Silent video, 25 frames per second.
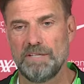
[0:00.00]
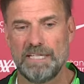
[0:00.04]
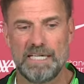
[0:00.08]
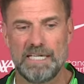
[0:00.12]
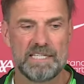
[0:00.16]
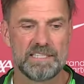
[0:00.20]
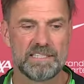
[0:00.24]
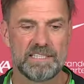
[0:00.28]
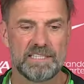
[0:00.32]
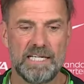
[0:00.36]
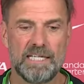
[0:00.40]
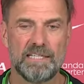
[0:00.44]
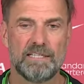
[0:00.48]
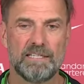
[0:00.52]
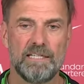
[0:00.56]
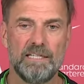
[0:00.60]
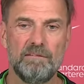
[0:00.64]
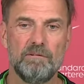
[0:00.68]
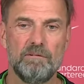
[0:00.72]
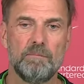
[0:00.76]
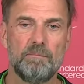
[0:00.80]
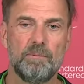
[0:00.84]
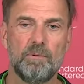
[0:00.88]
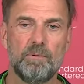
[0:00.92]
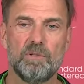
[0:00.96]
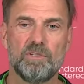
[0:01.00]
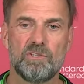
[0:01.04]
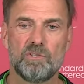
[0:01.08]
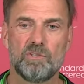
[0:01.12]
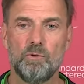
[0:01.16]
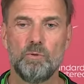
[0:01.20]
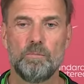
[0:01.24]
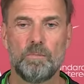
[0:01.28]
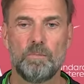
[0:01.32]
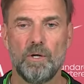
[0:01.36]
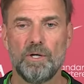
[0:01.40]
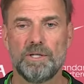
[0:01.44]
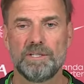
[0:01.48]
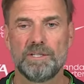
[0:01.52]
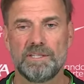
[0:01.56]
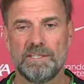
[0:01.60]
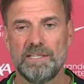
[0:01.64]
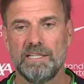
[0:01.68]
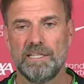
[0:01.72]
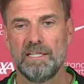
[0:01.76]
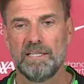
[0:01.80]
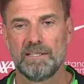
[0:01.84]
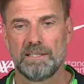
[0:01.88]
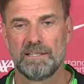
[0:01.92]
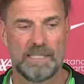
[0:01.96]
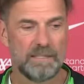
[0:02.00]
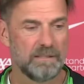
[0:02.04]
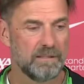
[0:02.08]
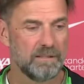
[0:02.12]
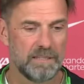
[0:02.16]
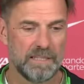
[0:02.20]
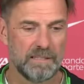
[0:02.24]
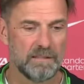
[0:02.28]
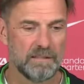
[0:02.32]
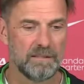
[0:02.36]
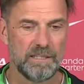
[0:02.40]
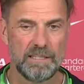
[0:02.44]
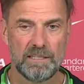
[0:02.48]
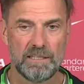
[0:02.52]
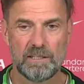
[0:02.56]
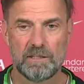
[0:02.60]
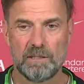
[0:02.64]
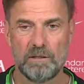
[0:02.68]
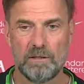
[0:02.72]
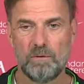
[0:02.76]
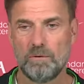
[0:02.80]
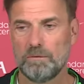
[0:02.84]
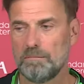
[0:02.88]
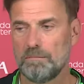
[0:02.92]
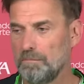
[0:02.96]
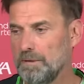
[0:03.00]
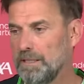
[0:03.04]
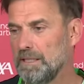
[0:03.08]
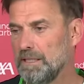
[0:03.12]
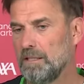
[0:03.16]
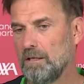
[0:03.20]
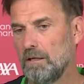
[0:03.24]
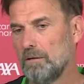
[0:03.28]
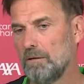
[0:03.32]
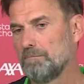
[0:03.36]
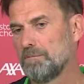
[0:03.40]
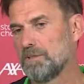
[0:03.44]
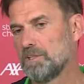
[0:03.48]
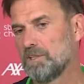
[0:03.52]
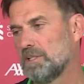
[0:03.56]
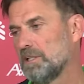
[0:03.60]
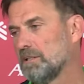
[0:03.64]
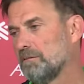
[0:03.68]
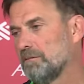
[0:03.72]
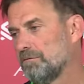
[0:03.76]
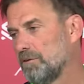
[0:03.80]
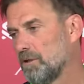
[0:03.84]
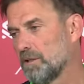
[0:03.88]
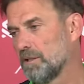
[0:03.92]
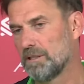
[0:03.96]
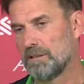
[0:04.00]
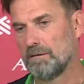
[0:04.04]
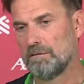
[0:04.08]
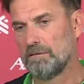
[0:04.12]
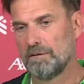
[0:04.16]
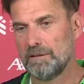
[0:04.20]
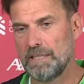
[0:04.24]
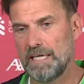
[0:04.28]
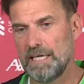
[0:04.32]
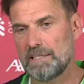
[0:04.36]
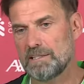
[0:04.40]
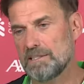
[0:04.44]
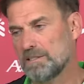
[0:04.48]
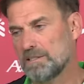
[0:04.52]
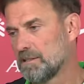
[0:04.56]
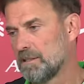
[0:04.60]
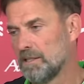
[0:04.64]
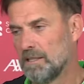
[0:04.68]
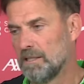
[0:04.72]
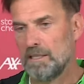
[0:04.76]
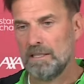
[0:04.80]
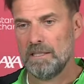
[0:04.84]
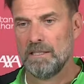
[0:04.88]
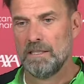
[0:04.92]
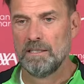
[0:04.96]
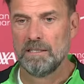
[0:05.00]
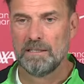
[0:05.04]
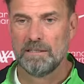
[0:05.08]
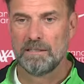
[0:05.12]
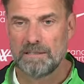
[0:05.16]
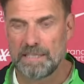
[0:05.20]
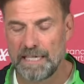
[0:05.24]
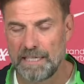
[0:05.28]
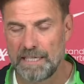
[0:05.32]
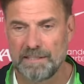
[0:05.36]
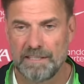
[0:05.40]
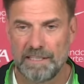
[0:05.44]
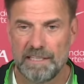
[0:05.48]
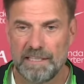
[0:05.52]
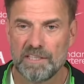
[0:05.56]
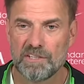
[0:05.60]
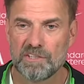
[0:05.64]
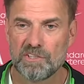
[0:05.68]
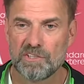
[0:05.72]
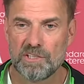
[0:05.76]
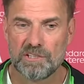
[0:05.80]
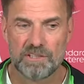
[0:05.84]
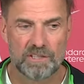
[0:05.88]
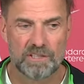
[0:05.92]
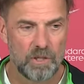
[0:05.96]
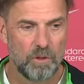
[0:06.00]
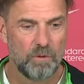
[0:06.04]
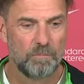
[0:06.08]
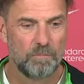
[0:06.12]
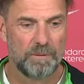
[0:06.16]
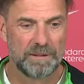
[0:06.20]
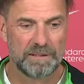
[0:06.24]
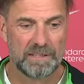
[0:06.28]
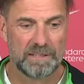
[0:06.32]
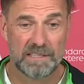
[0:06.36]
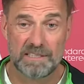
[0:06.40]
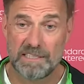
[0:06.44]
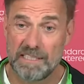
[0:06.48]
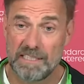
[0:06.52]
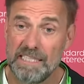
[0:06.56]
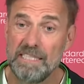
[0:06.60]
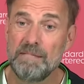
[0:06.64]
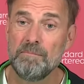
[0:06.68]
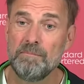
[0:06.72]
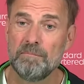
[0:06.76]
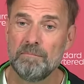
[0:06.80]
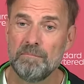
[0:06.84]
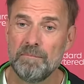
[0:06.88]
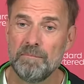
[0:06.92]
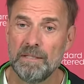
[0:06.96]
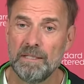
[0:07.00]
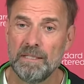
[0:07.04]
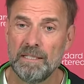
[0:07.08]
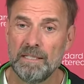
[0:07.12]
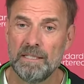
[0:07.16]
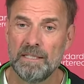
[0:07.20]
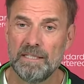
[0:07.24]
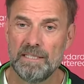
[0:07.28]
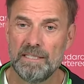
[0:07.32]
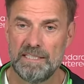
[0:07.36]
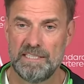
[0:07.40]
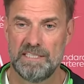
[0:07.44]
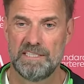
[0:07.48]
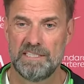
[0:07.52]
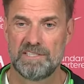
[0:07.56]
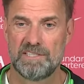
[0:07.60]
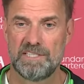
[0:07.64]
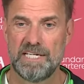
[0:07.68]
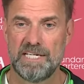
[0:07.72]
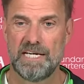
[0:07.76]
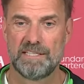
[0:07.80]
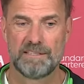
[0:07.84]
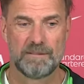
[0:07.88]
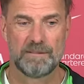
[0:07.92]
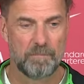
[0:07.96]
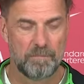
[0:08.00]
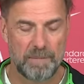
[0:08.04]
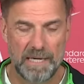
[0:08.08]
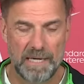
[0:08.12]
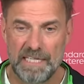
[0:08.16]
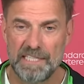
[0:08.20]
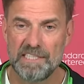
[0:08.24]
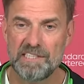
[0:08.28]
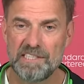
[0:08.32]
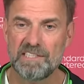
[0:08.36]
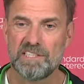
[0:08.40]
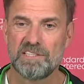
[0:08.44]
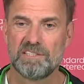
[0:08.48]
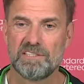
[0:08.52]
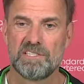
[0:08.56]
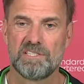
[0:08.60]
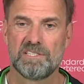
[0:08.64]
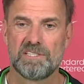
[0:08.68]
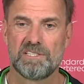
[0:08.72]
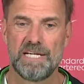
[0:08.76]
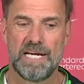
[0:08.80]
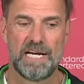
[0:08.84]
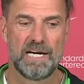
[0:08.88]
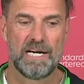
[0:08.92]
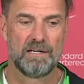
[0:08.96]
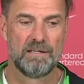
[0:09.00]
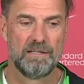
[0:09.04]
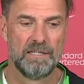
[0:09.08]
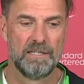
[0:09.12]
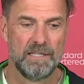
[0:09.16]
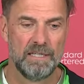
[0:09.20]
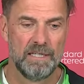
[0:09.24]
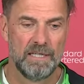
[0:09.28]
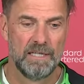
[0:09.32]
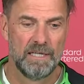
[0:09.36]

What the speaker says: When I said Liverpool 2.0, that didn't include me, obviously, for the next 10 years. So, but the team is there, the basis is there.